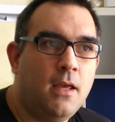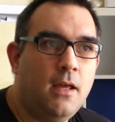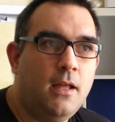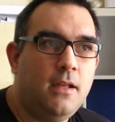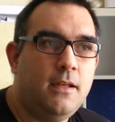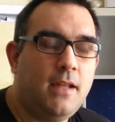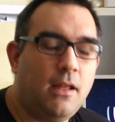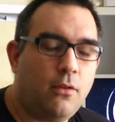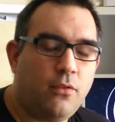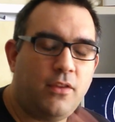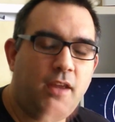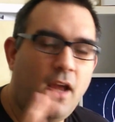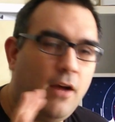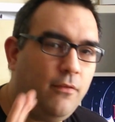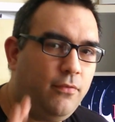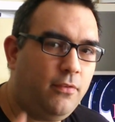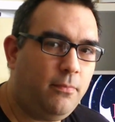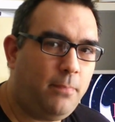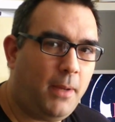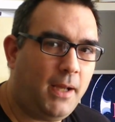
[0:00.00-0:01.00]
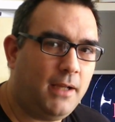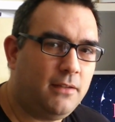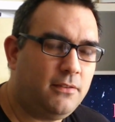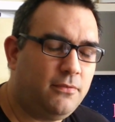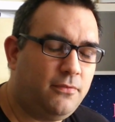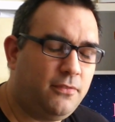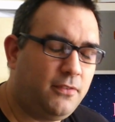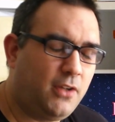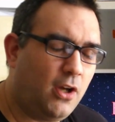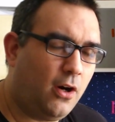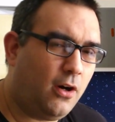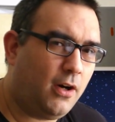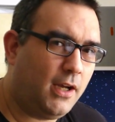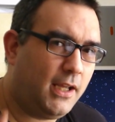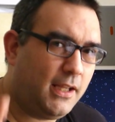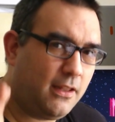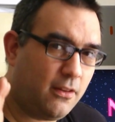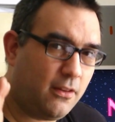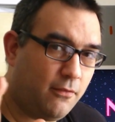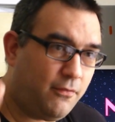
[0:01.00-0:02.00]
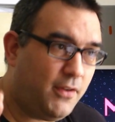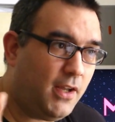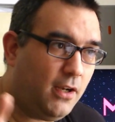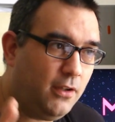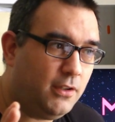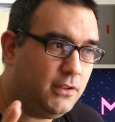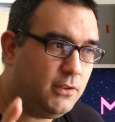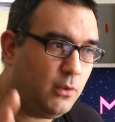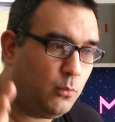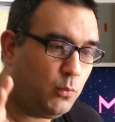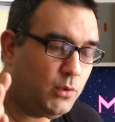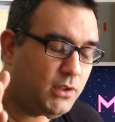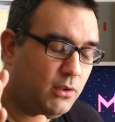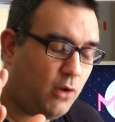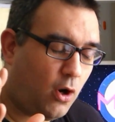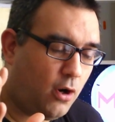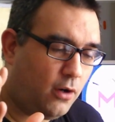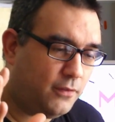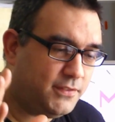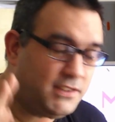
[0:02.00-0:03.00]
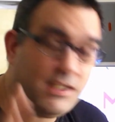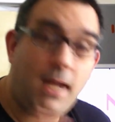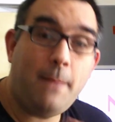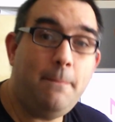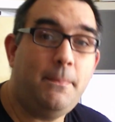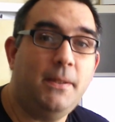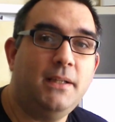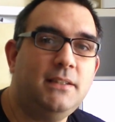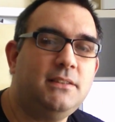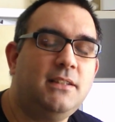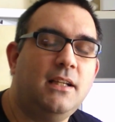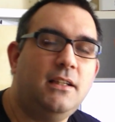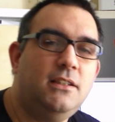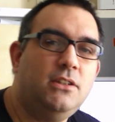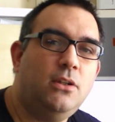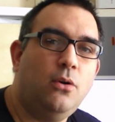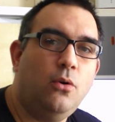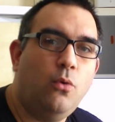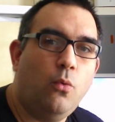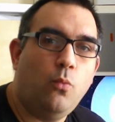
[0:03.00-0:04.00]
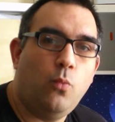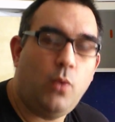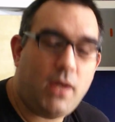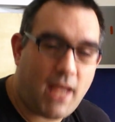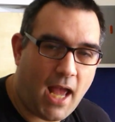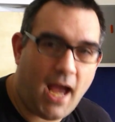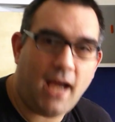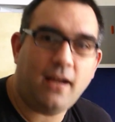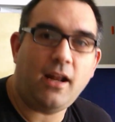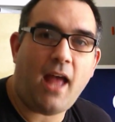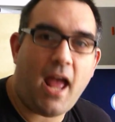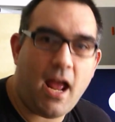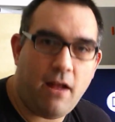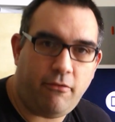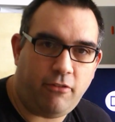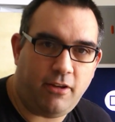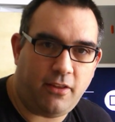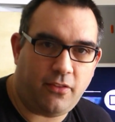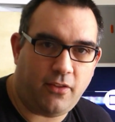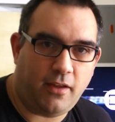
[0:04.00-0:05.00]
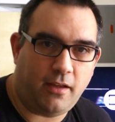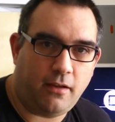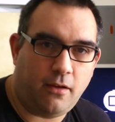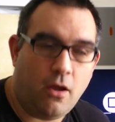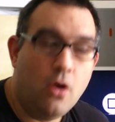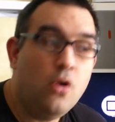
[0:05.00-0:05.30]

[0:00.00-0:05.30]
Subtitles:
Now the other bad guy, the villain of Tempest, we had everything.